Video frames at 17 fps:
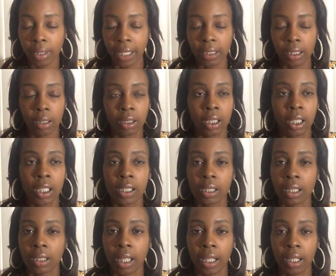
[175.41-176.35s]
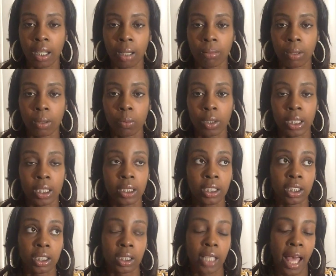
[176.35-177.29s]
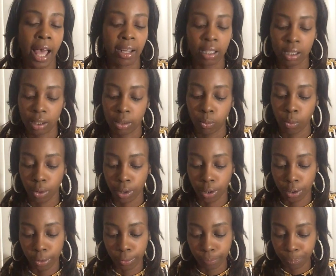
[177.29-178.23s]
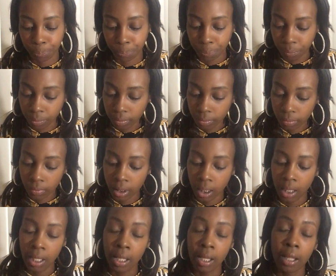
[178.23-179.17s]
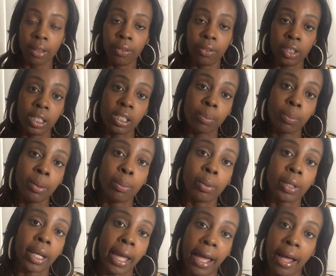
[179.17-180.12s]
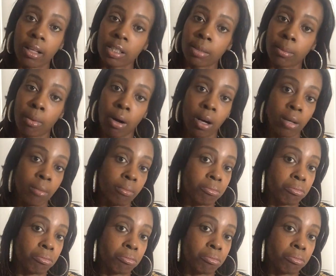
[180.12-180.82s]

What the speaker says: The things that they come up with is just out of this world. These people can outsmart